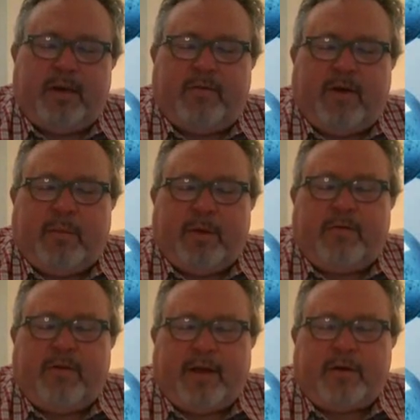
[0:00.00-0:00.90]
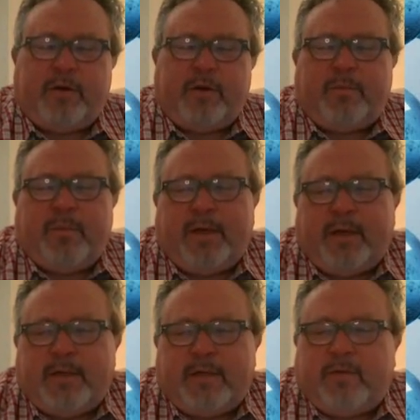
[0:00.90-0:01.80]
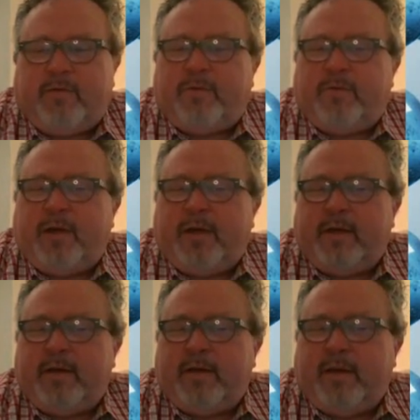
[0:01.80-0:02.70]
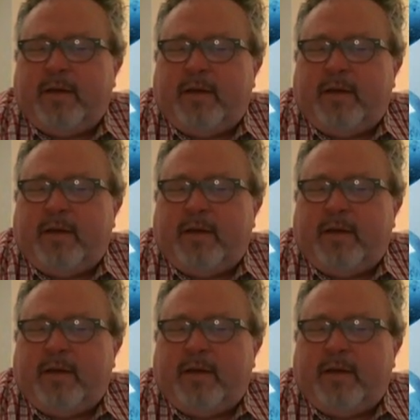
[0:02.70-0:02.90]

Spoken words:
environmental factor because of in